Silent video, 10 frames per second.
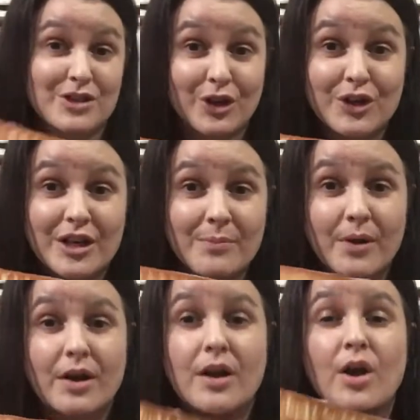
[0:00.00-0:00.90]
learning
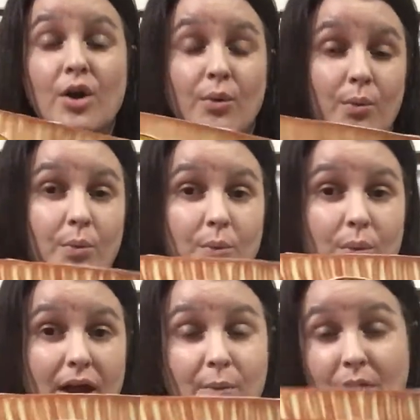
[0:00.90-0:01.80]
book,
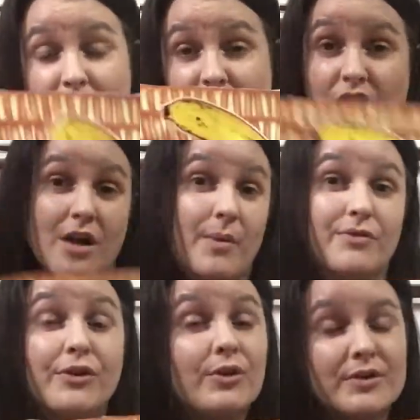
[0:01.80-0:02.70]
where they talk about
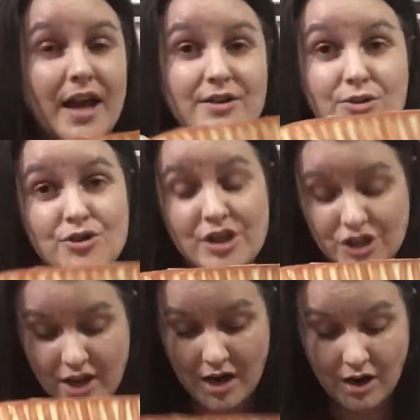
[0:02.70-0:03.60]
fruit and
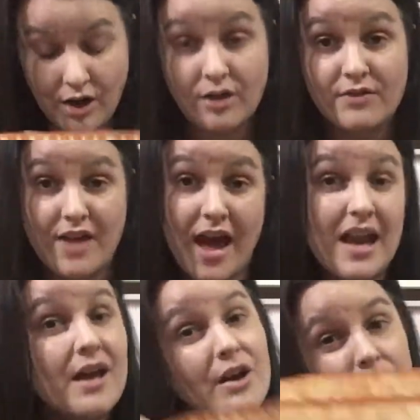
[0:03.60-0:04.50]
nutrition and all of that.
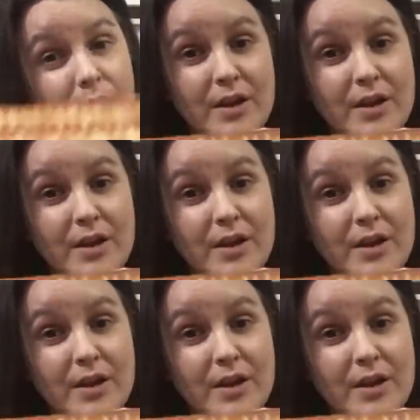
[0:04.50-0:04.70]
We